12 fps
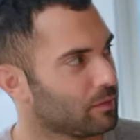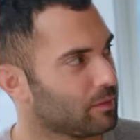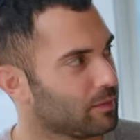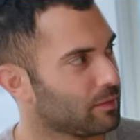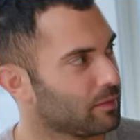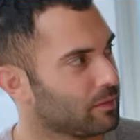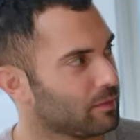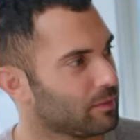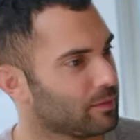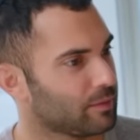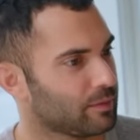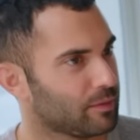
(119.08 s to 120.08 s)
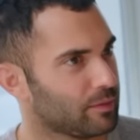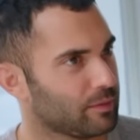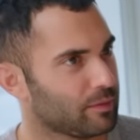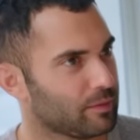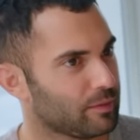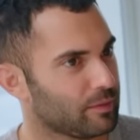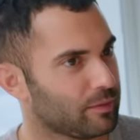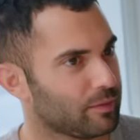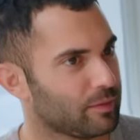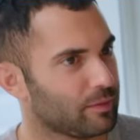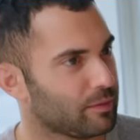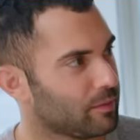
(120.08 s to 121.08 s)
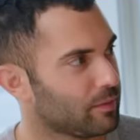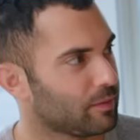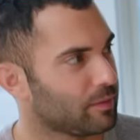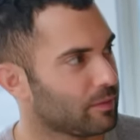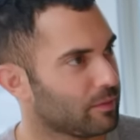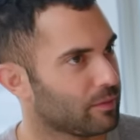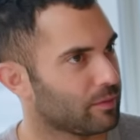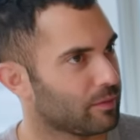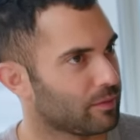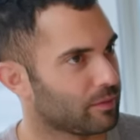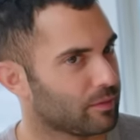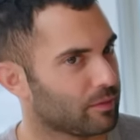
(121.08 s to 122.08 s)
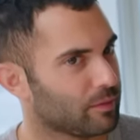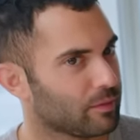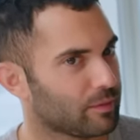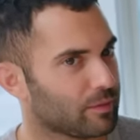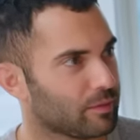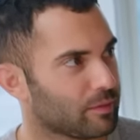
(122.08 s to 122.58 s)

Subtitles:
This person isn't speaking.